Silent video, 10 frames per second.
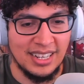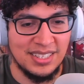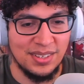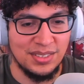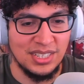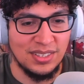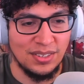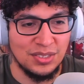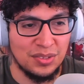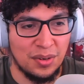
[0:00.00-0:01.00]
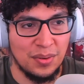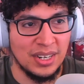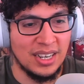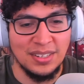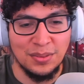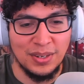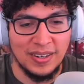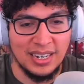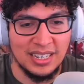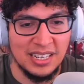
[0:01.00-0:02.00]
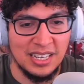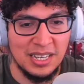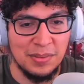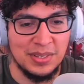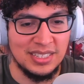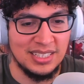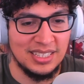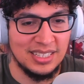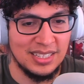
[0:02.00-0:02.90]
And so she starts throwing underwear at him and